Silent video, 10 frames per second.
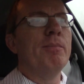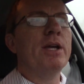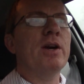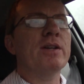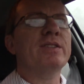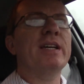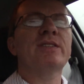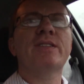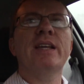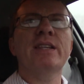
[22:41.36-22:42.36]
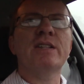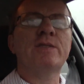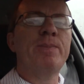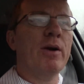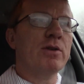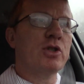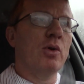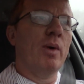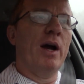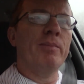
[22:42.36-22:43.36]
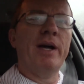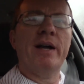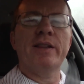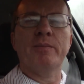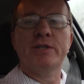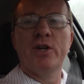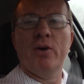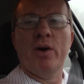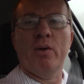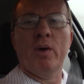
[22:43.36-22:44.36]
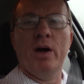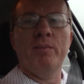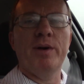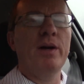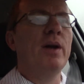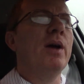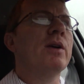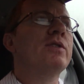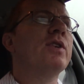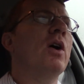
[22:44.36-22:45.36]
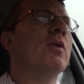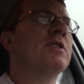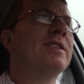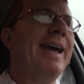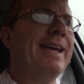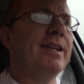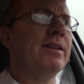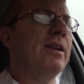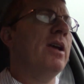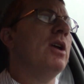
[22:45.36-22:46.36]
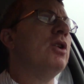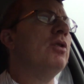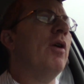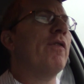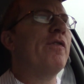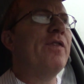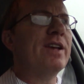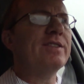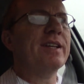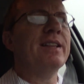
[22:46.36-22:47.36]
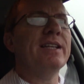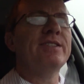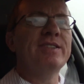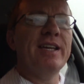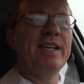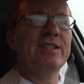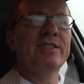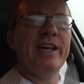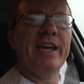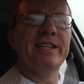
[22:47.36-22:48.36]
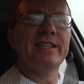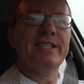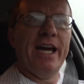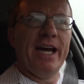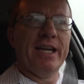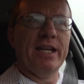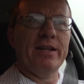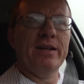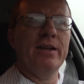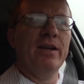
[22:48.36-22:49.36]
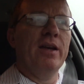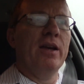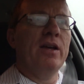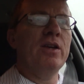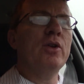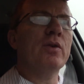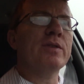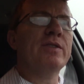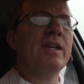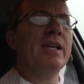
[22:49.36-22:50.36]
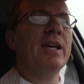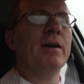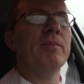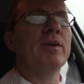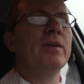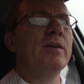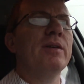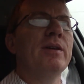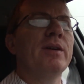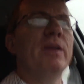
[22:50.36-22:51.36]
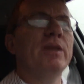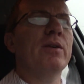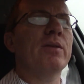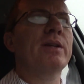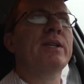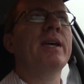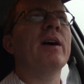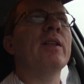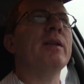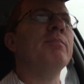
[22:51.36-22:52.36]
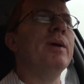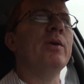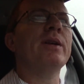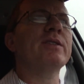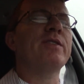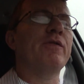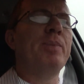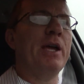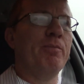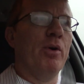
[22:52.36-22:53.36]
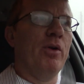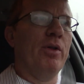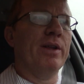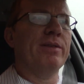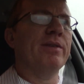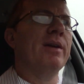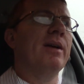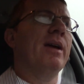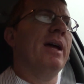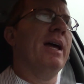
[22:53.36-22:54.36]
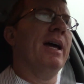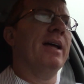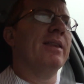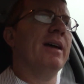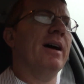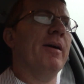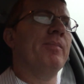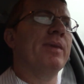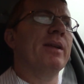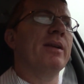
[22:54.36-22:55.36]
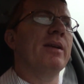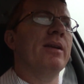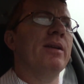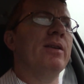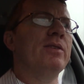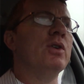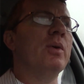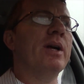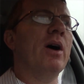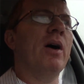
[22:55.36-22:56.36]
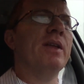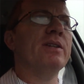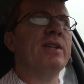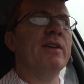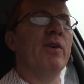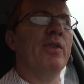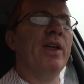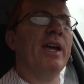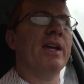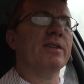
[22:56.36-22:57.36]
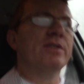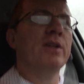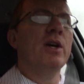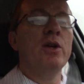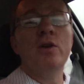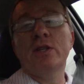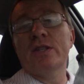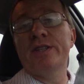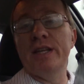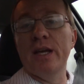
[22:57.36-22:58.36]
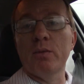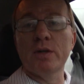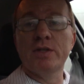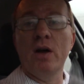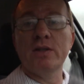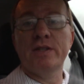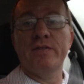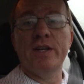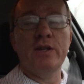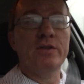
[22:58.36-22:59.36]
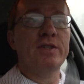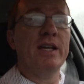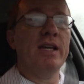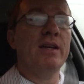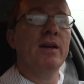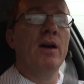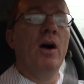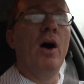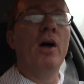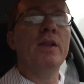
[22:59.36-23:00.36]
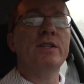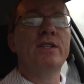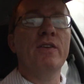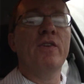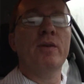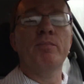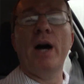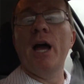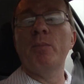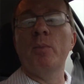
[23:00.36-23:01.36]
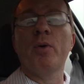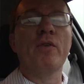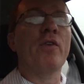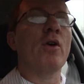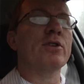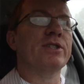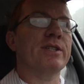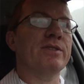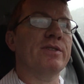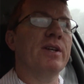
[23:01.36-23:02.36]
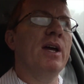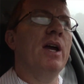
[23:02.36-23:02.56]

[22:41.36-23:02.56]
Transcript: Because it's in the spiritual realm, not in the material realm. So Satan, you don't physically see Satan attacking. You don't see him, you know, killing millions of people and and uh, doing all these evil things. You just see the results of it. You see all these different Bible perversions.